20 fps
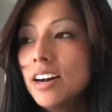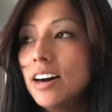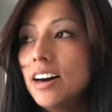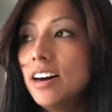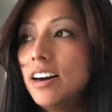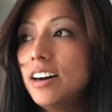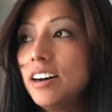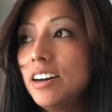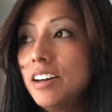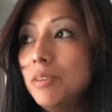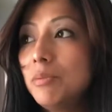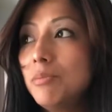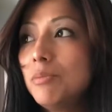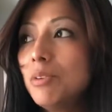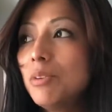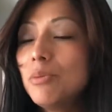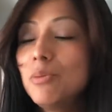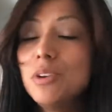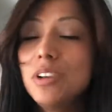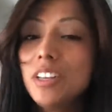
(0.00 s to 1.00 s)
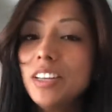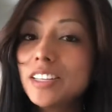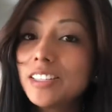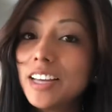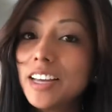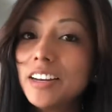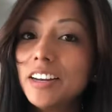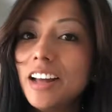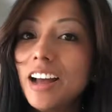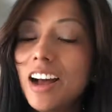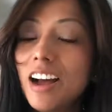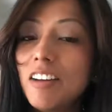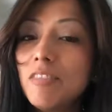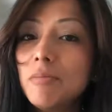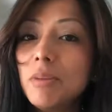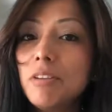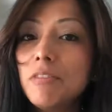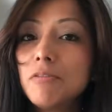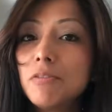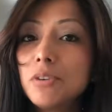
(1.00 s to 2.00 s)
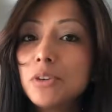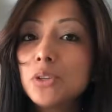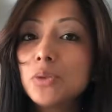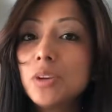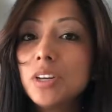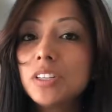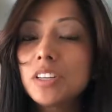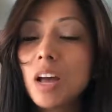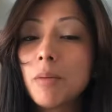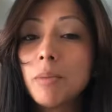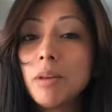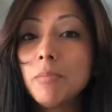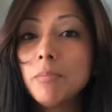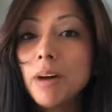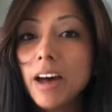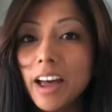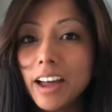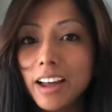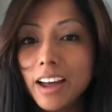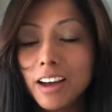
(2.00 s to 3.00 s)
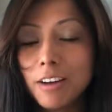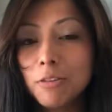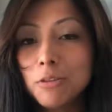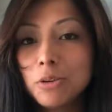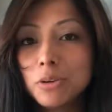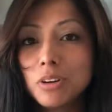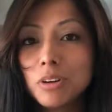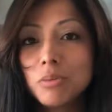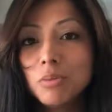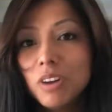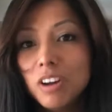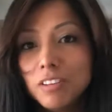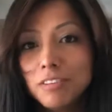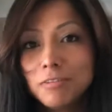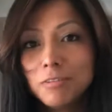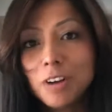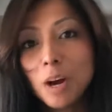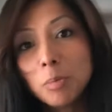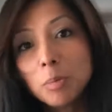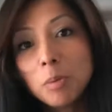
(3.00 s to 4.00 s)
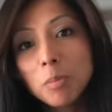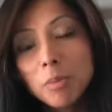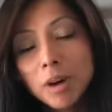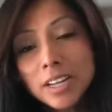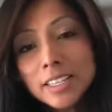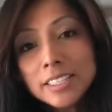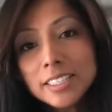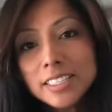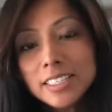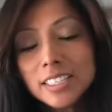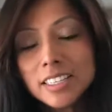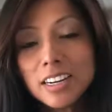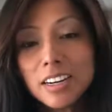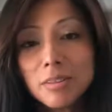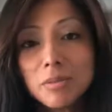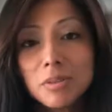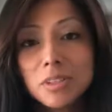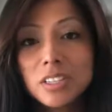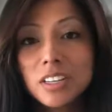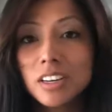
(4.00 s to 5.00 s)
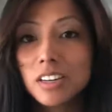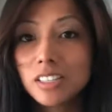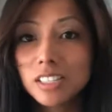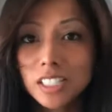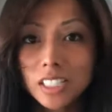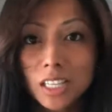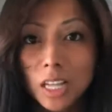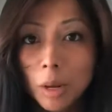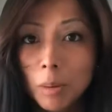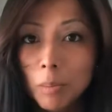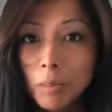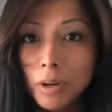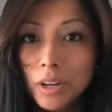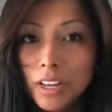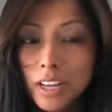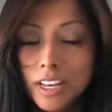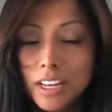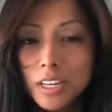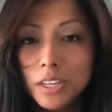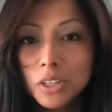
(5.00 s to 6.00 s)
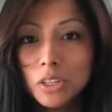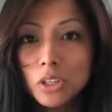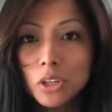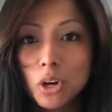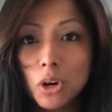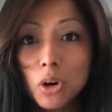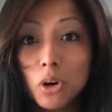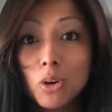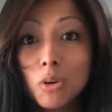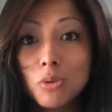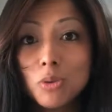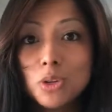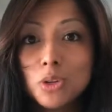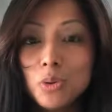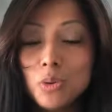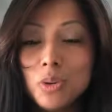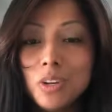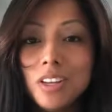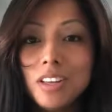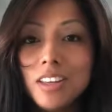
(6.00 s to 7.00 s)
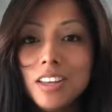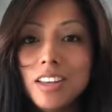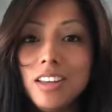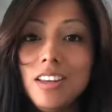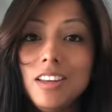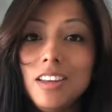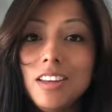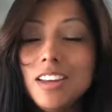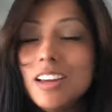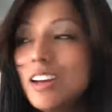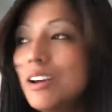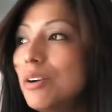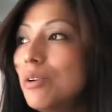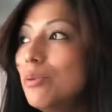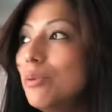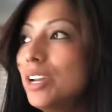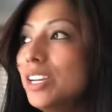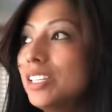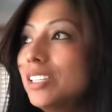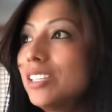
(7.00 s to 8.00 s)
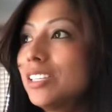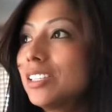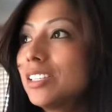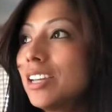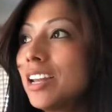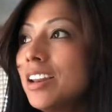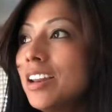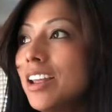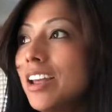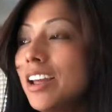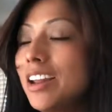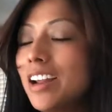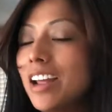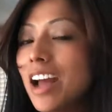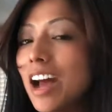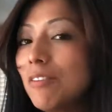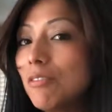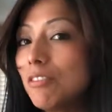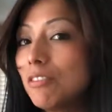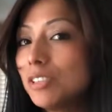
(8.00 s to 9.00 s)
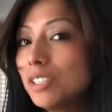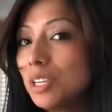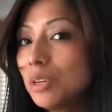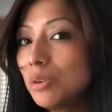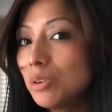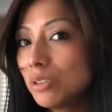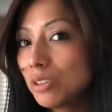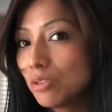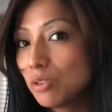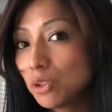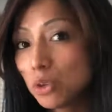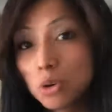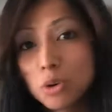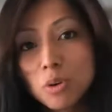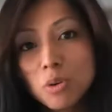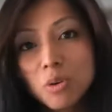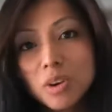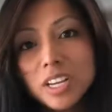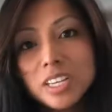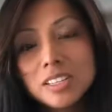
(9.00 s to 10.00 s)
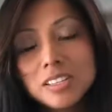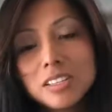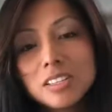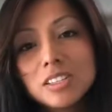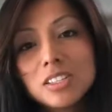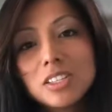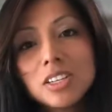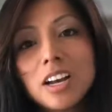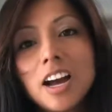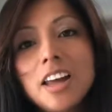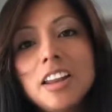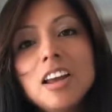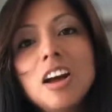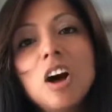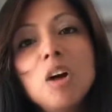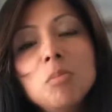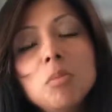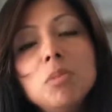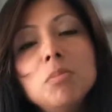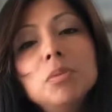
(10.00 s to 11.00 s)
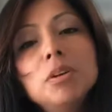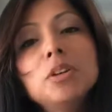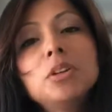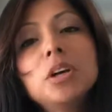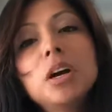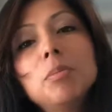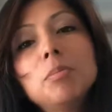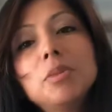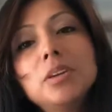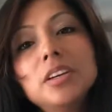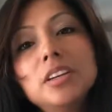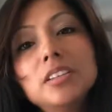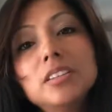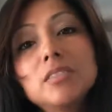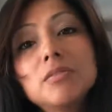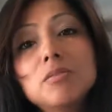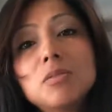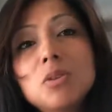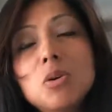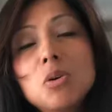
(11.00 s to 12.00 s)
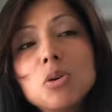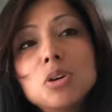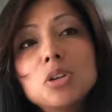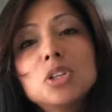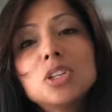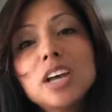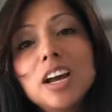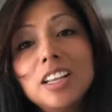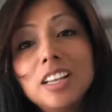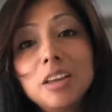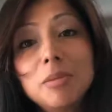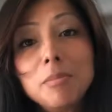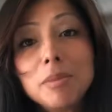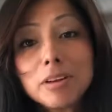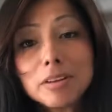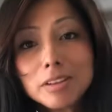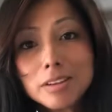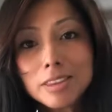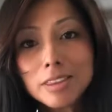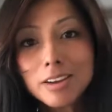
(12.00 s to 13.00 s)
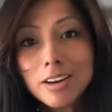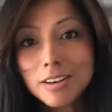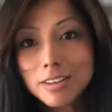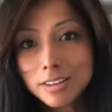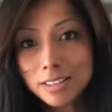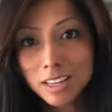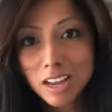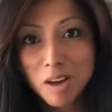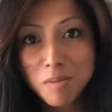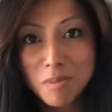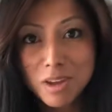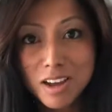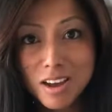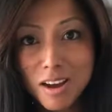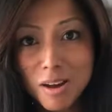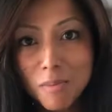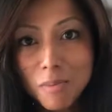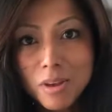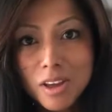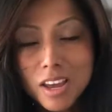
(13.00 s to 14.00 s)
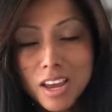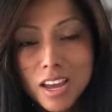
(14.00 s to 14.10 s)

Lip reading: I'm really excited to have my first race coming back after a rough couple months. I was in a slump, so doing the race this Sunday, and I have a series of shorter races to kind of help me build up, because of course LA Marathon is coming up,